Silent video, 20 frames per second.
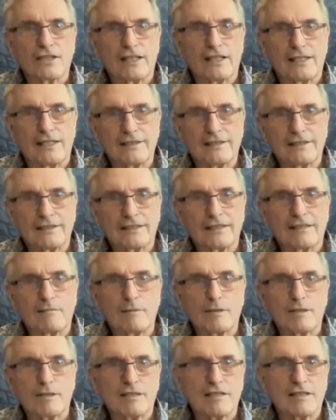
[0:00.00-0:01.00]
I didn't see
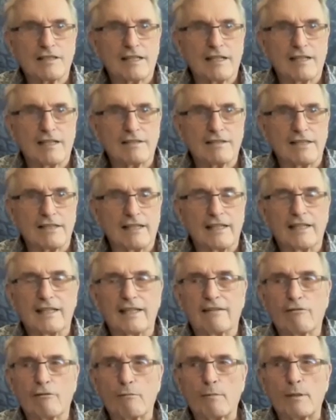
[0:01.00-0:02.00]
them as disgusting, and
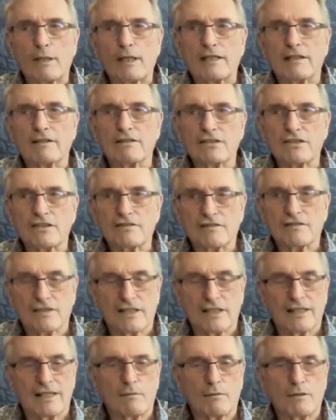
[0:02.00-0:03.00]
everybody else
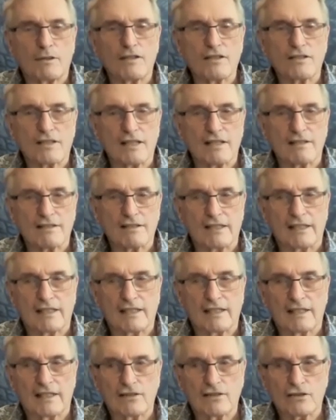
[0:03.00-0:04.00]
said they were disgusting
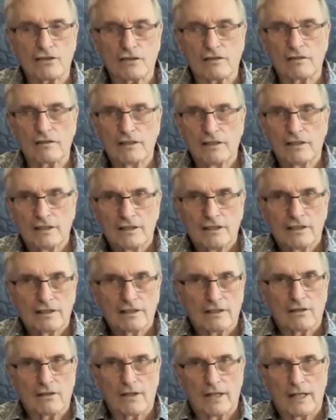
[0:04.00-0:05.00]
and I should
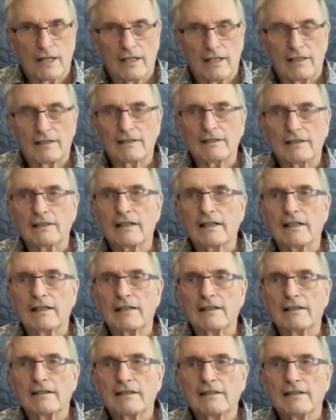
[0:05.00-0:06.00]
go to hell and
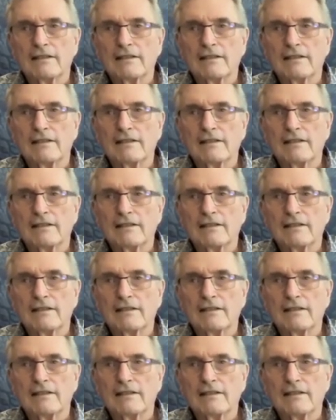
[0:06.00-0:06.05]
I